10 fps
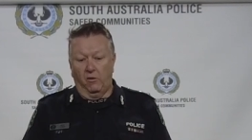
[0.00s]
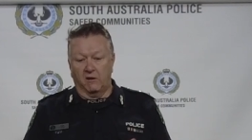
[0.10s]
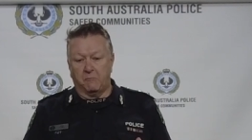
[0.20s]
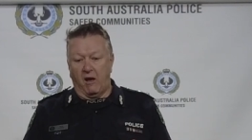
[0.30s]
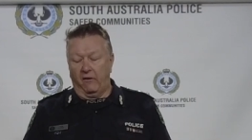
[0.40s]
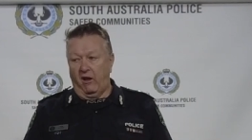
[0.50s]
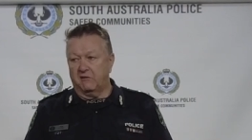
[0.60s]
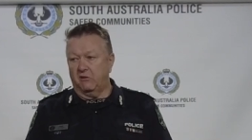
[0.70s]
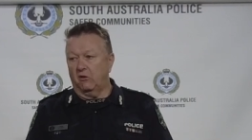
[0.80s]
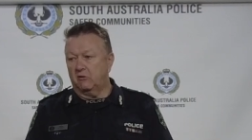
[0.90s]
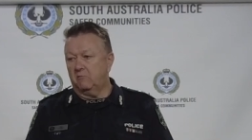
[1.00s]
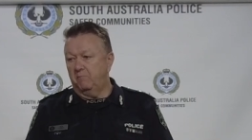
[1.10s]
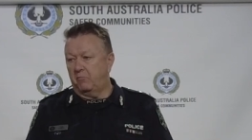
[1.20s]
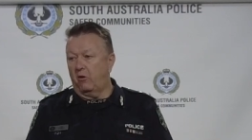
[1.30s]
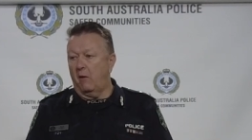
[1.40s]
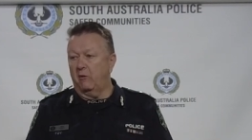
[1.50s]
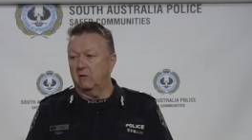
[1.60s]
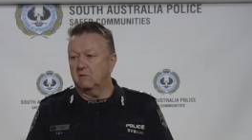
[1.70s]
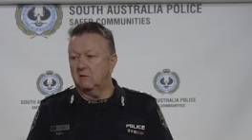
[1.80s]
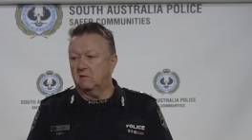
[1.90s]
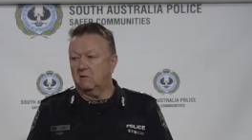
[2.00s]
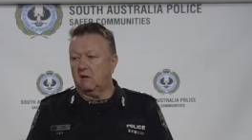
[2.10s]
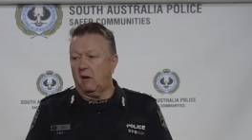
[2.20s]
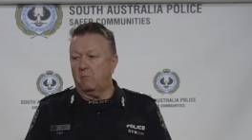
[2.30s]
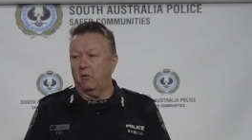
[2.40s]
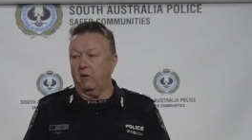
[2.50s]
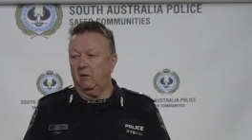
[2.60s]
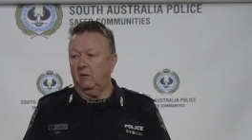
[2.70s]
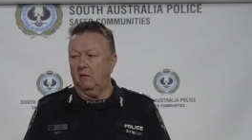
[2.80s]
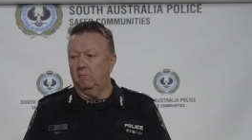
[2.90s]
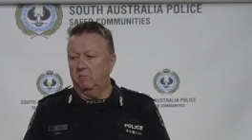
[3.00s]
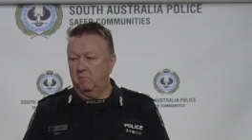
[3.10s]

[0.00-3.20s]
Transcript: Well, that's part of our search parameters, is to keep putting